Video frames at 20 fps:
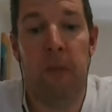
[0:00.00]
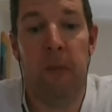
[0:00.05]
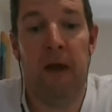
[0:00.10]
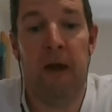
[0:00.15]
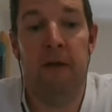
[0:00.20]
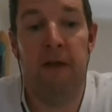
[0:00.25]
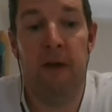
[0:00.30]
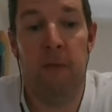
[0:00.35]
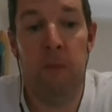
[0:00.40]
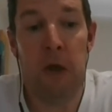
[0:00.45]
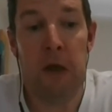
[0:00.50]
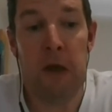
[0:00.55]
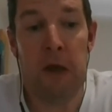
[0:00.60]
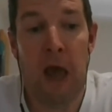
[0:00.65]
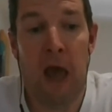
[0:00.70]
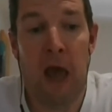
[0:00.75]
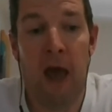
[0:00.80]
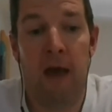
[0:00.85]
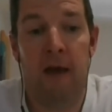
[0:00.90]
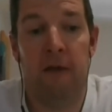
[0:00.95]
pandemic
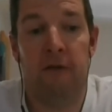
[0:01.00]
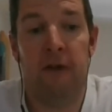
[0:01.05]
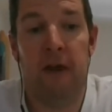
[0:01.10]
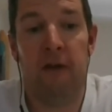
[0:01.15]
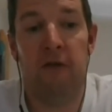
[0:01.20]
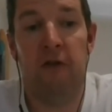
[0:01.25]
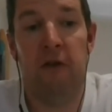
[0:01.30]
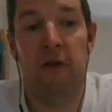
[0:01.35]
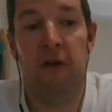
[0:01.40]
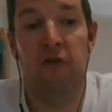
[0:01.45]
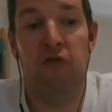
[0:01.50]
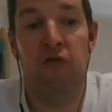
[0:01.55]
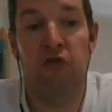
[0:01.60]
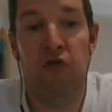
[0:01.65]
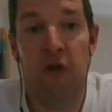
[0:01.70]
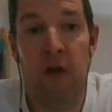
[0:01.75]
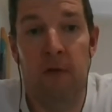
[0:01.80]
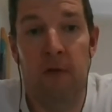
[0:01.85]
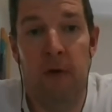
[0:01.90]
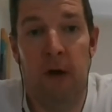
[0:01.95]
has actually
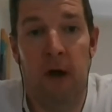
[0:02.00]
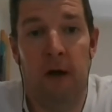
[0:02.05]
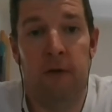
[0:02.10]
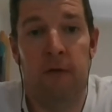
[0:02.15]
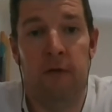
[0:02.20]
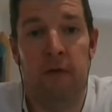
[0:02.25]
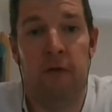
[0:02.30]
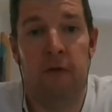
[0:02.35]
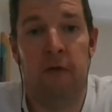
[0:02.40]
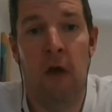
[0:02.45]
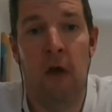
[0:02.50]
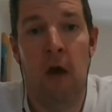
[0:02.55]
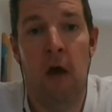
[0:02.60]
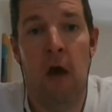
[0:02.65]
shown us